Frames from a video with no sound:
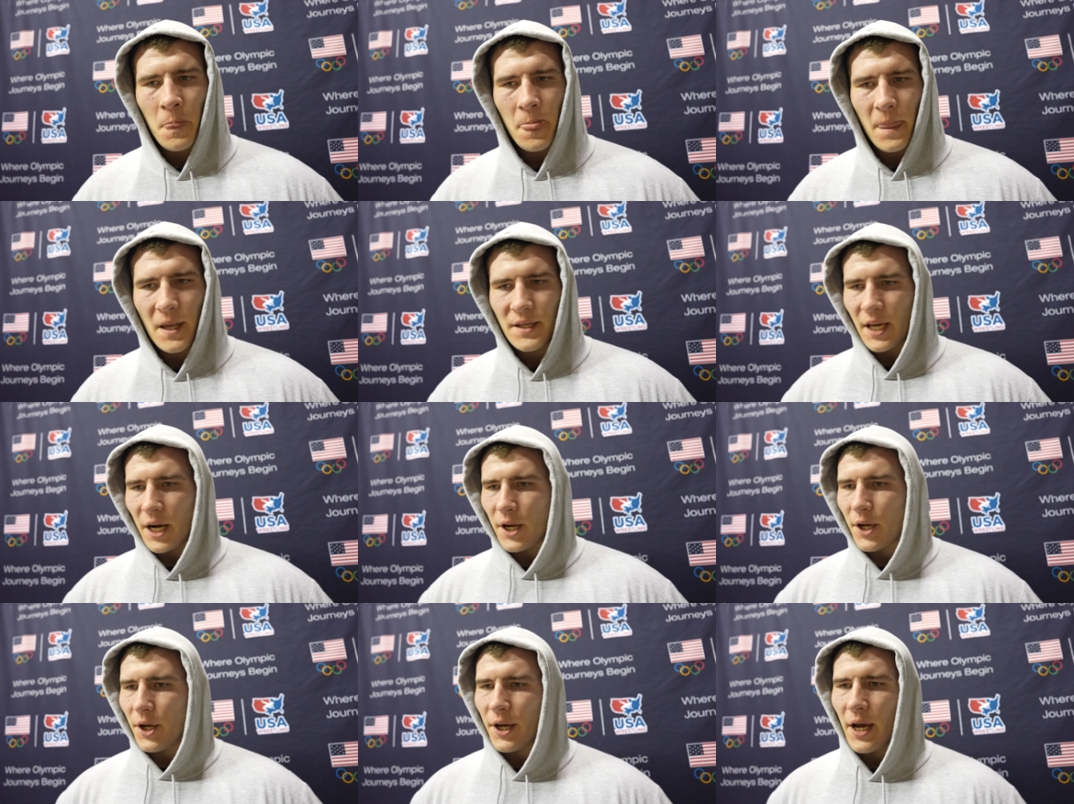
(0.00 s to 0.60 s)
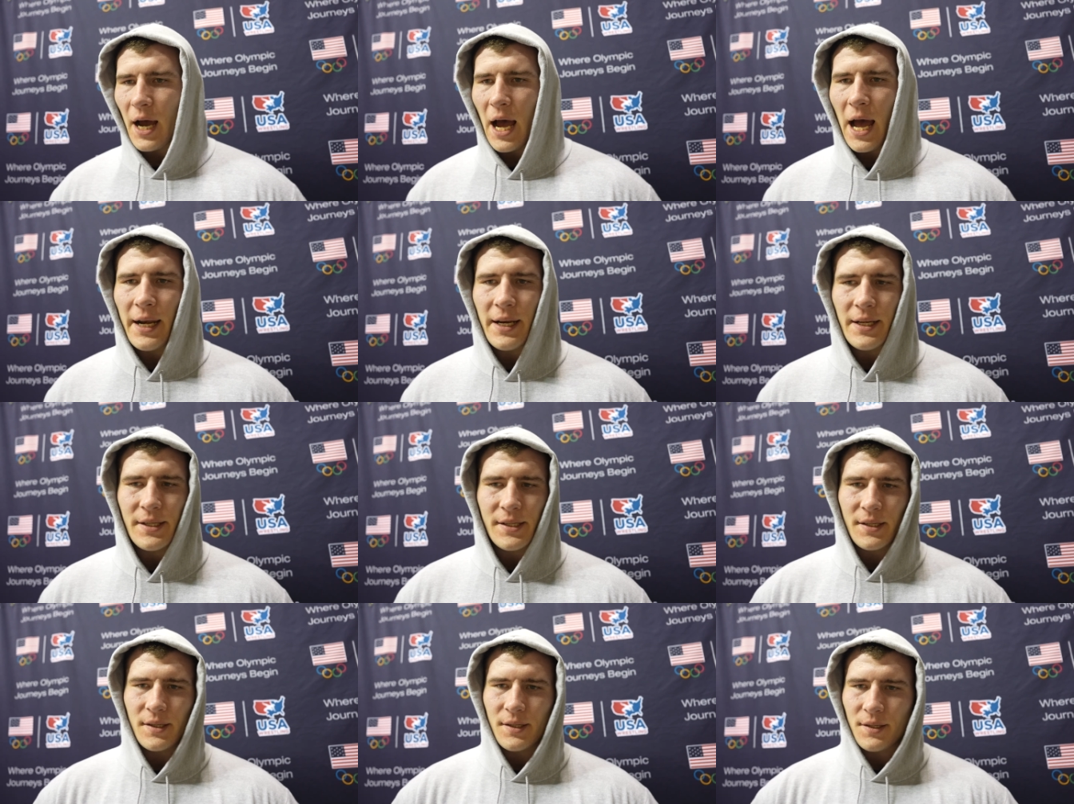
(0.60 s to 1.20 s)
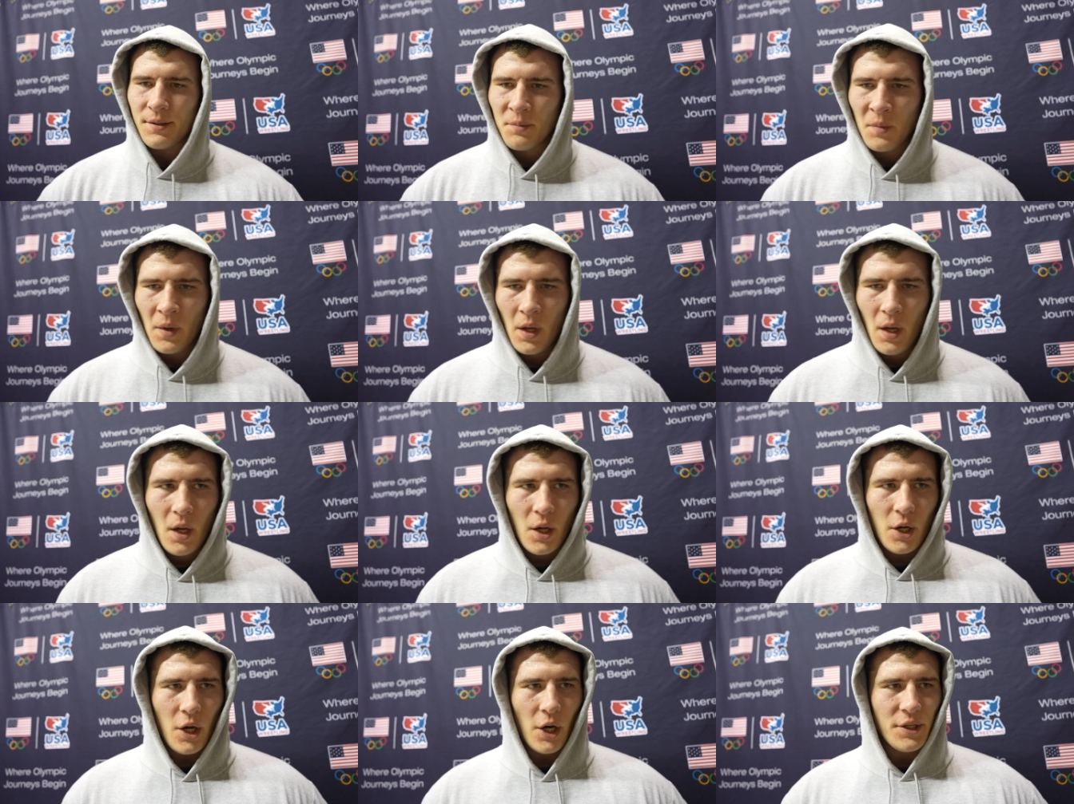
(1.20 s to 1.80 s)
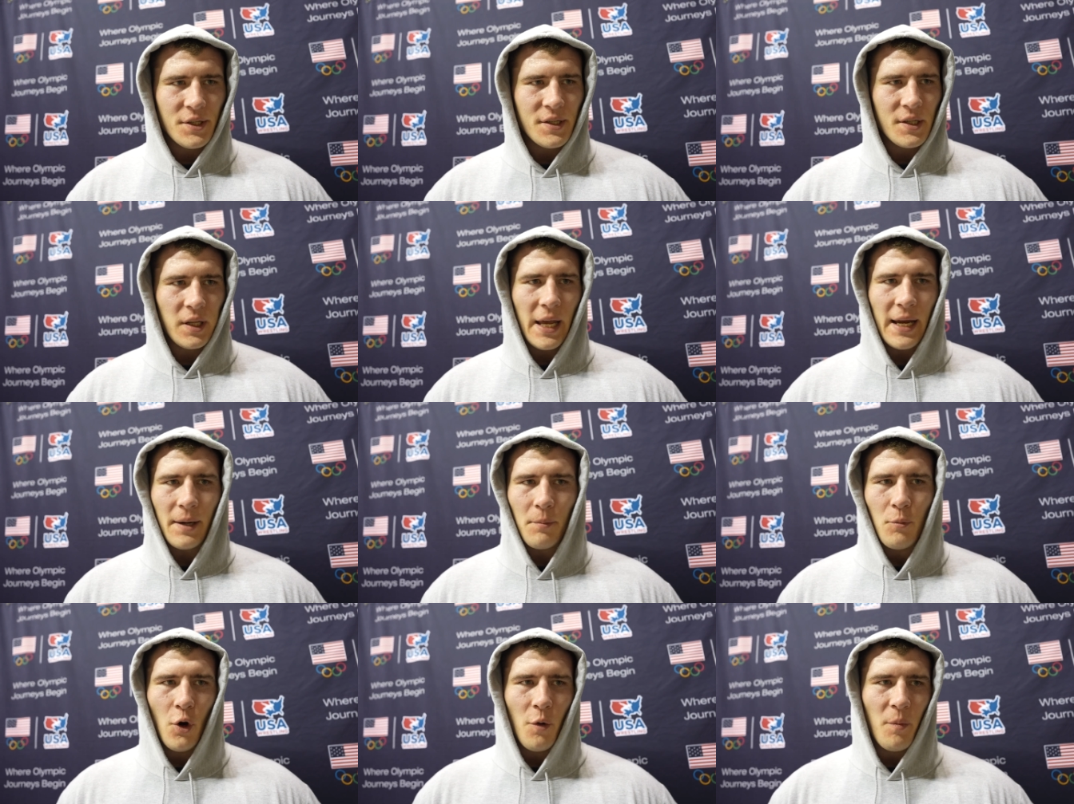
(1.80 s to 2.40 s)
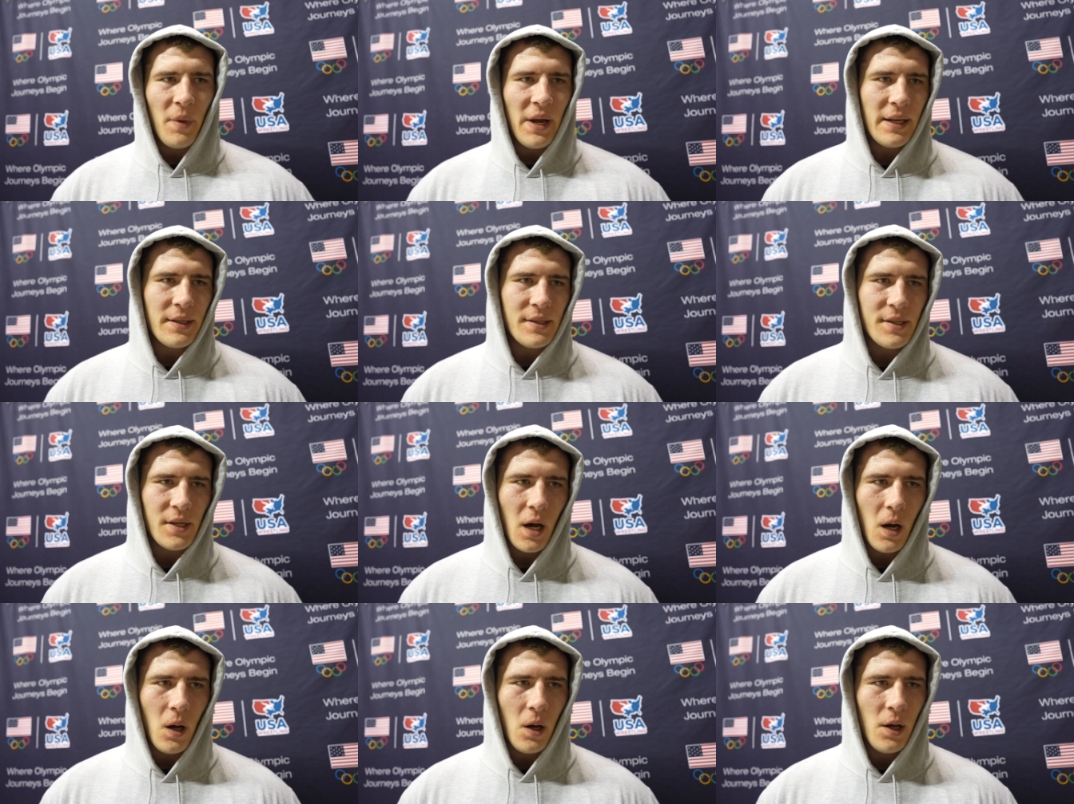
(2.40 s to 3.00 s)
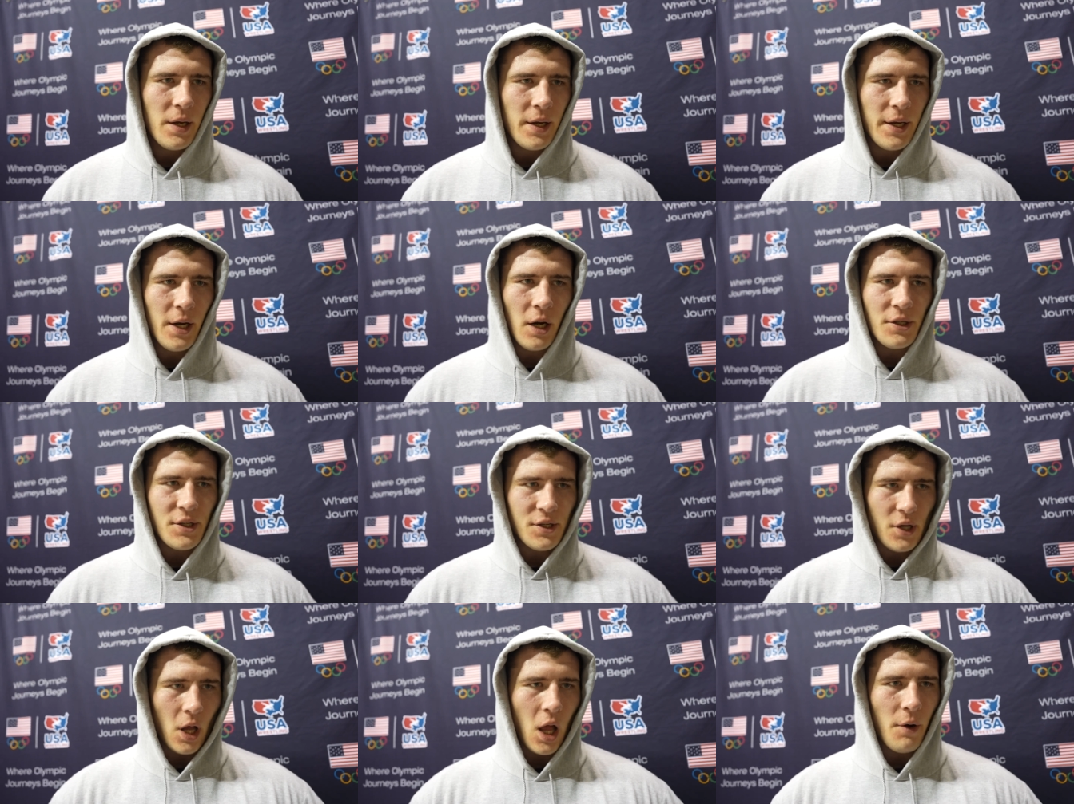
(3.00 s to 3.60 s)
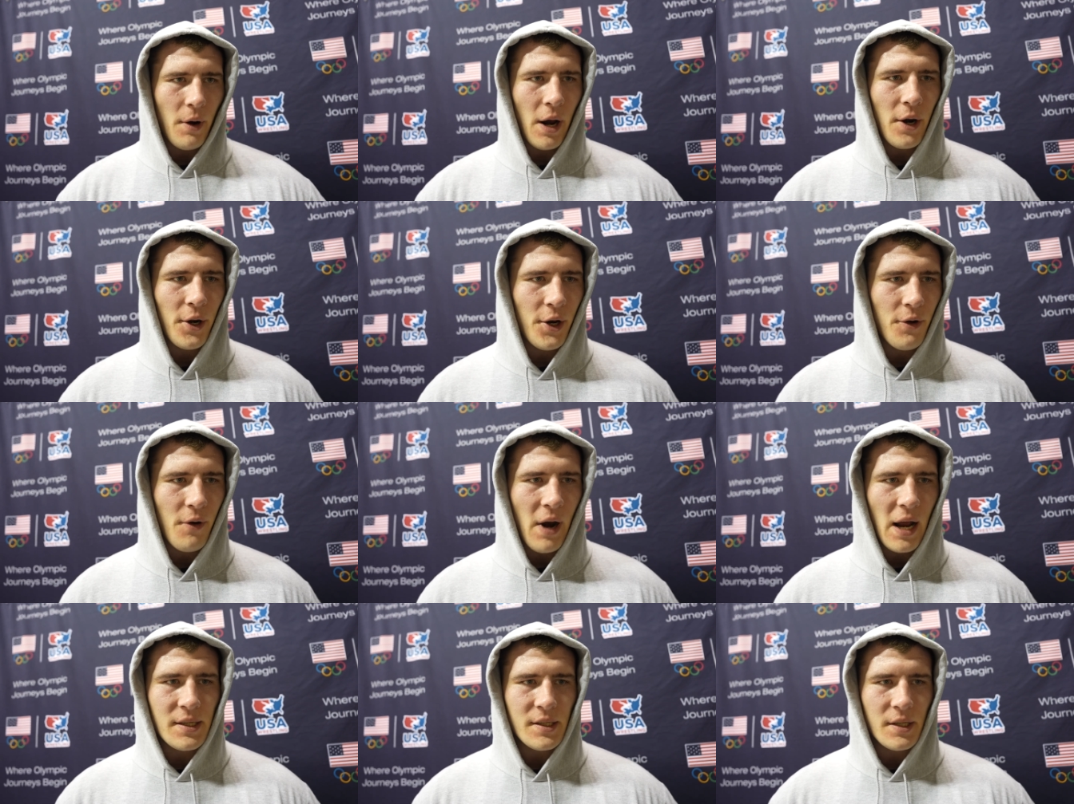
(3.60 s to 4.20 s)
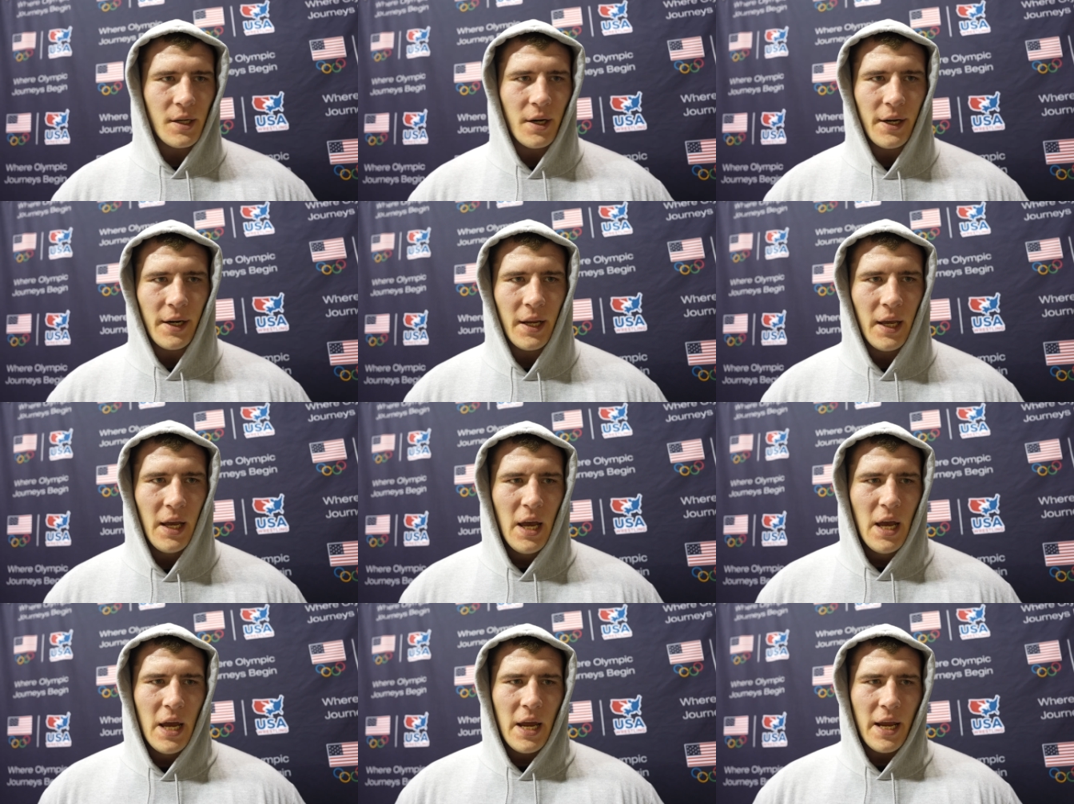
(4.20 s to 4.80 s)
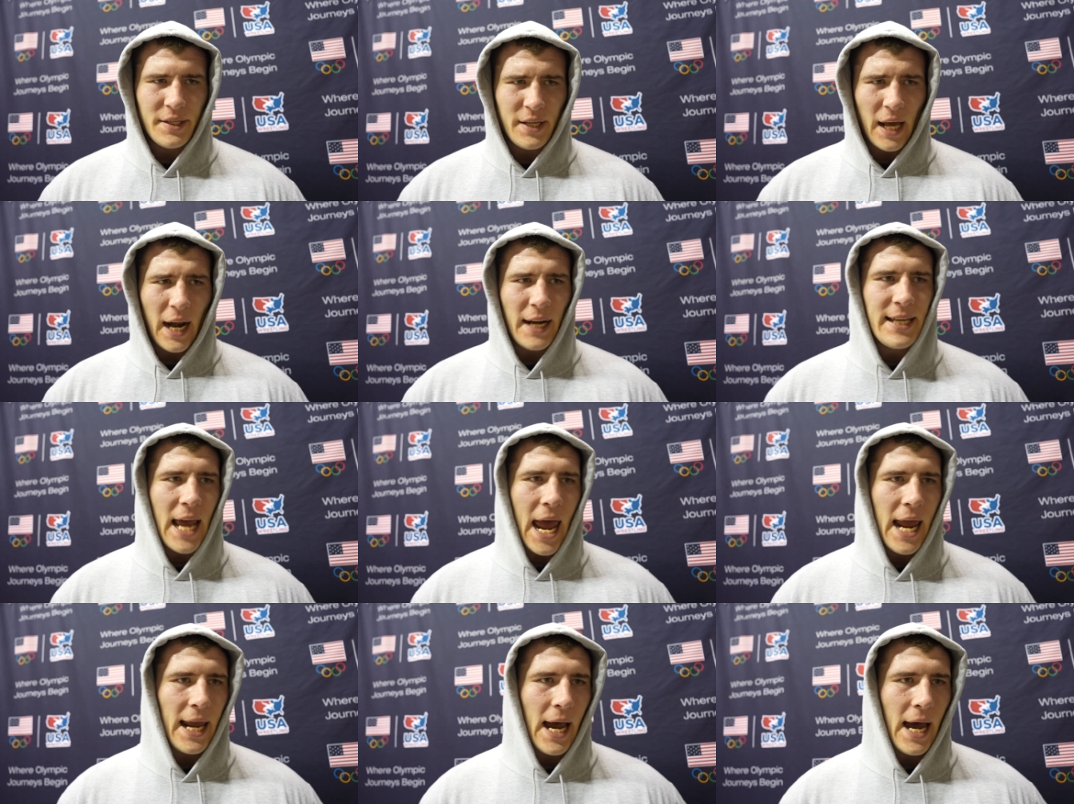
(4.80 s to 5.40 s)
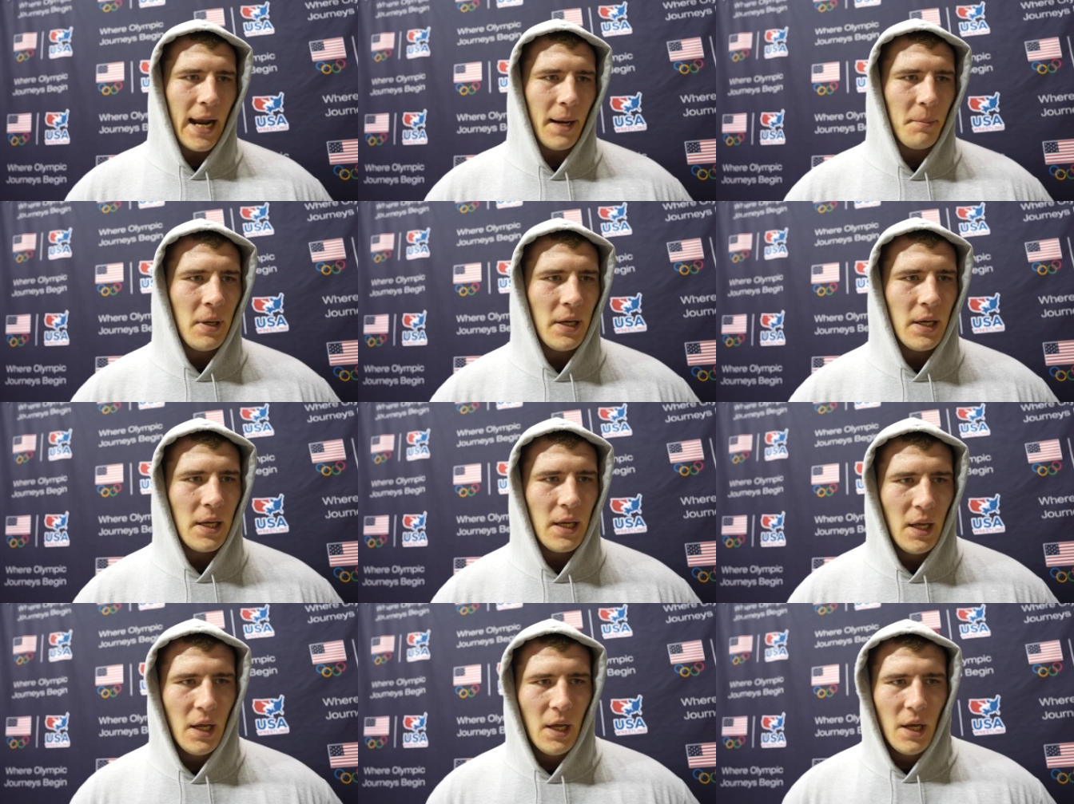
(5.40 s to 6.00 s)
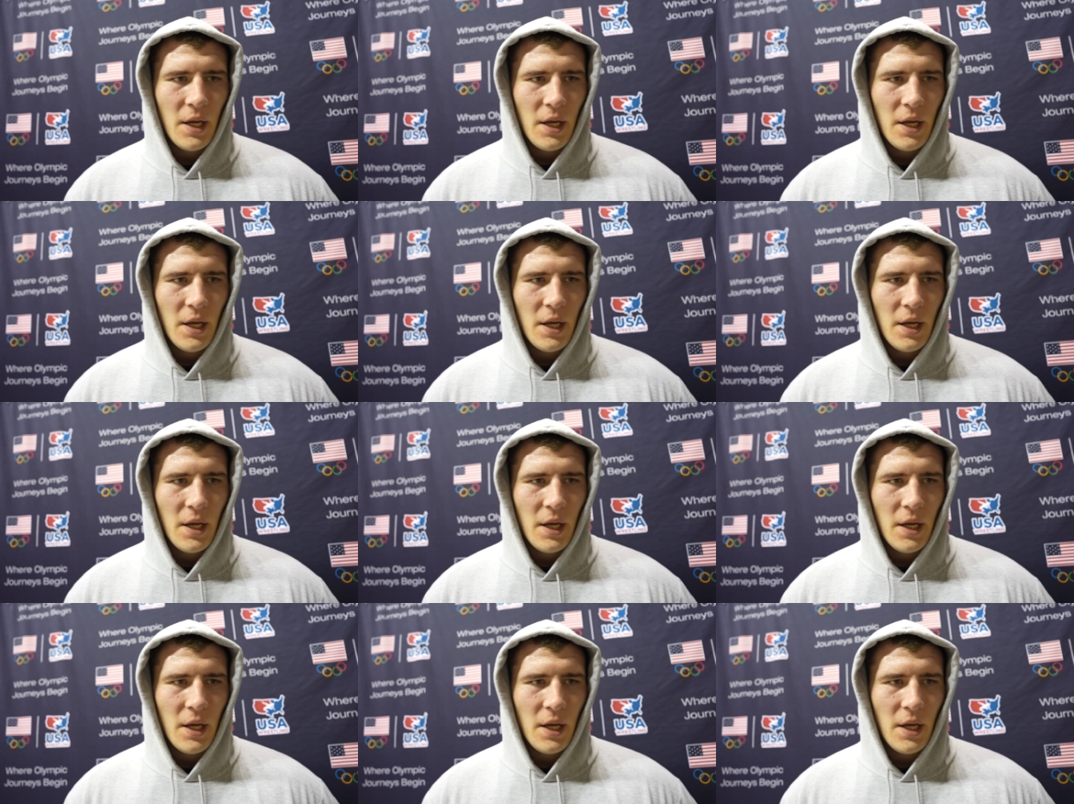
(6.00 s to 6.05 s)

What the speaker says: He's got a good gut. He's good, slick movement. So, you know, just all around good wrestler. And he's got a tank on him.